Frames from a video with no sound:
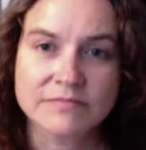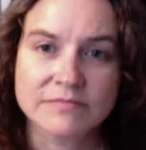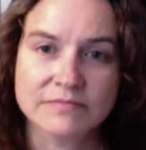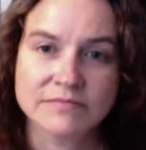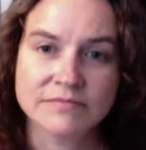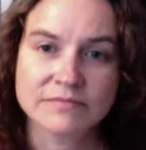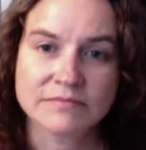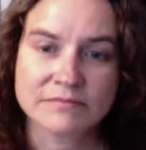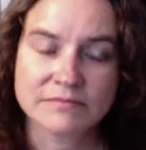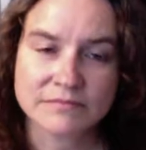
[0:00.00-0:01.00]

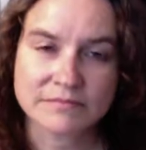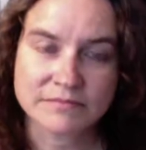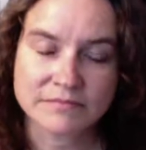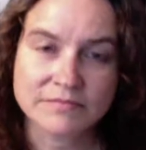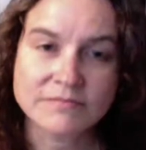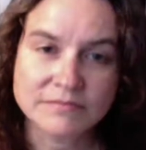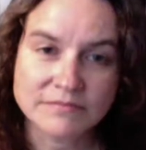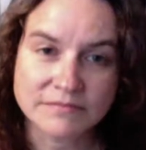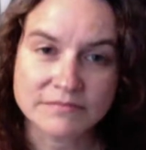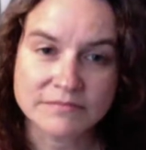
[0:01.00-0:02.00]

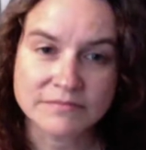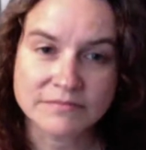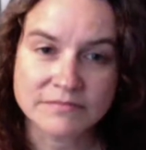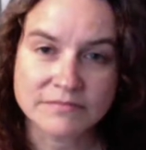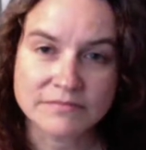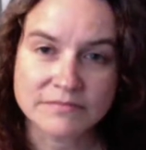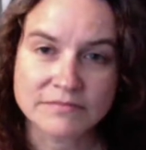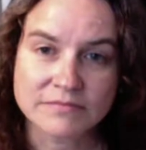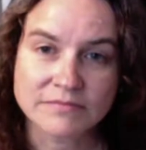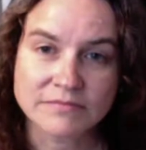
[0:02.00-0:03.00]

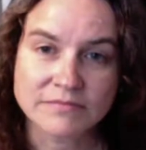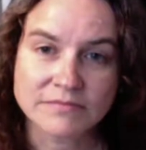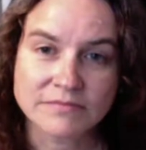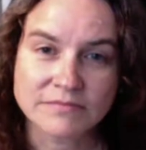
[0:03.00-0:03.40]
(not speaking)